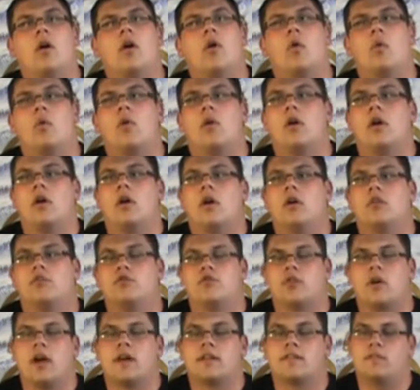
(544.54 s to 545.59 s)
oh,
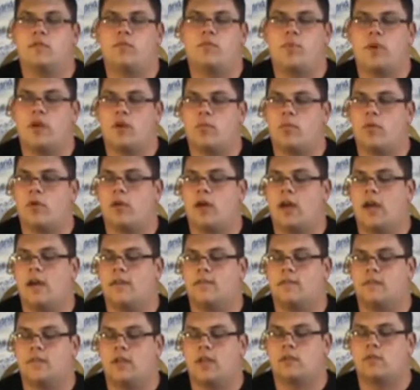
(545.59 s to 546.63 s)
attractive people
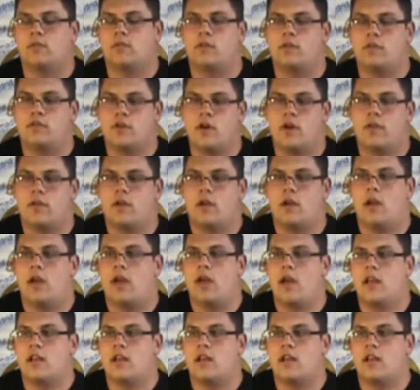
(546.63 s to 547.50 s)
have sex with each other,